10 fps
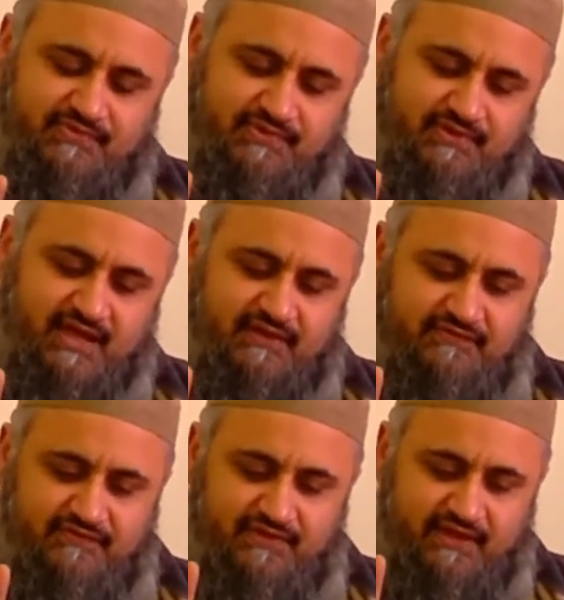
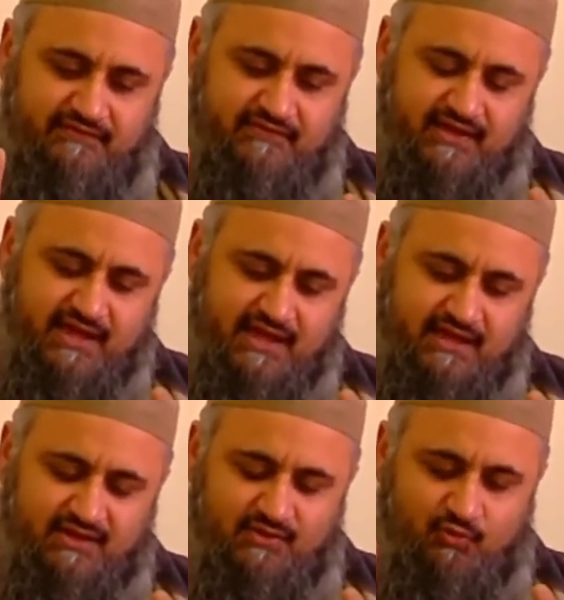they've they've
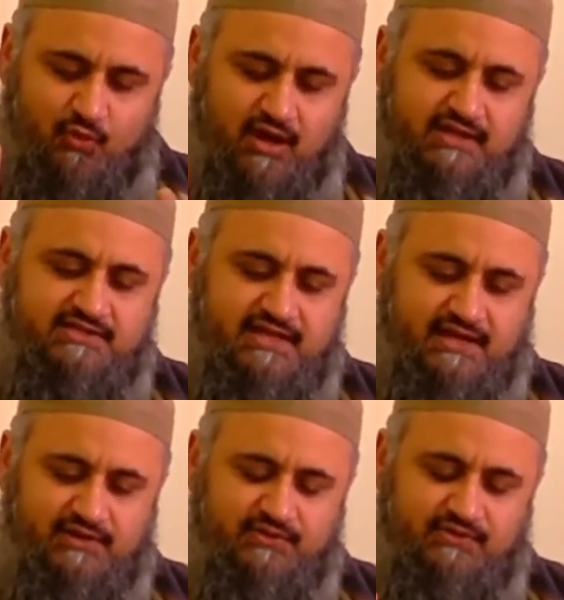worked
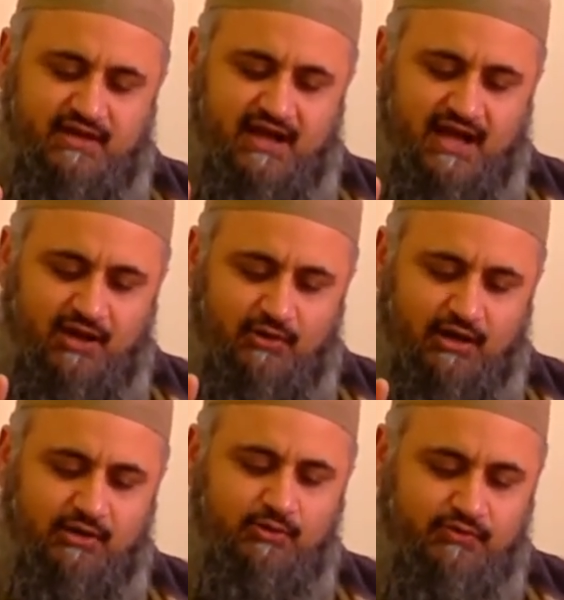out how
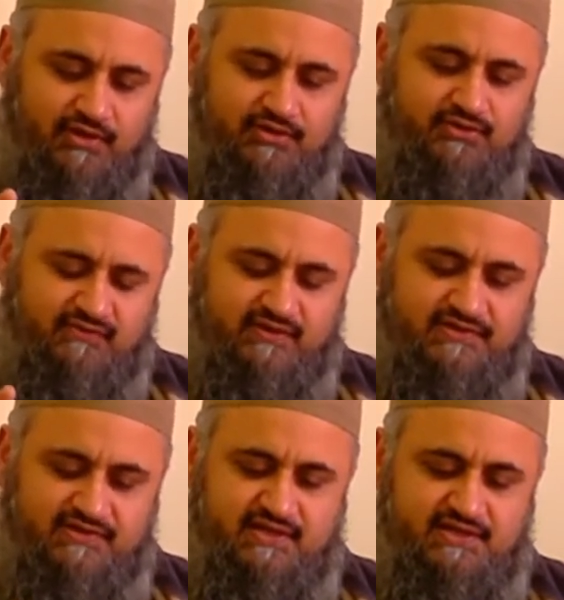old the
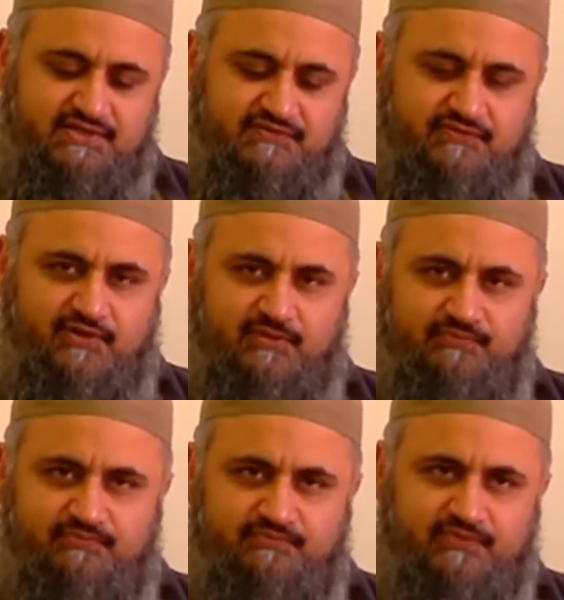universe is
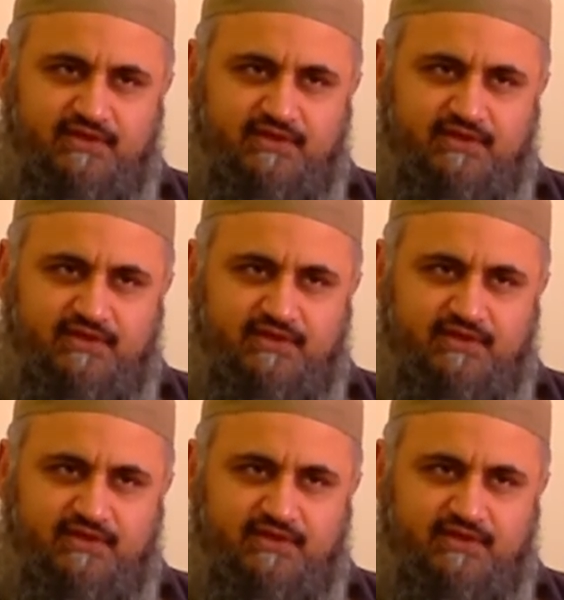from